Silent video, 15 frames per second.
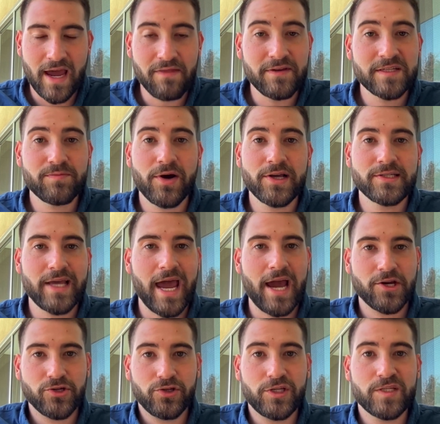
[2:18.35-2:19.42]
and these mice
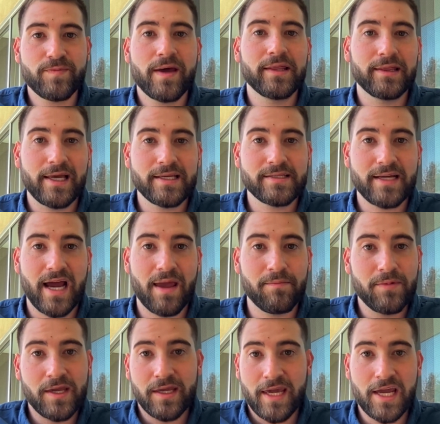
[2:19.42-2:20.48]
actually spend less
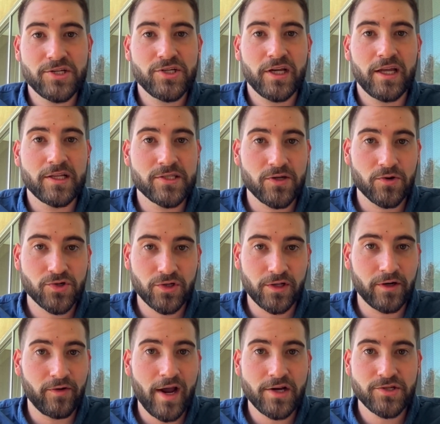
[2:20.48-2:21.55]
time engaging in social
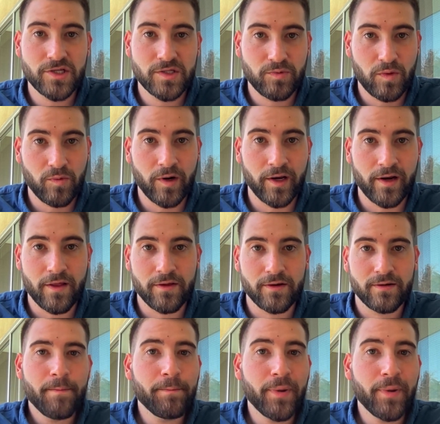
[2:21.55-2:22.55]
interactions with one another.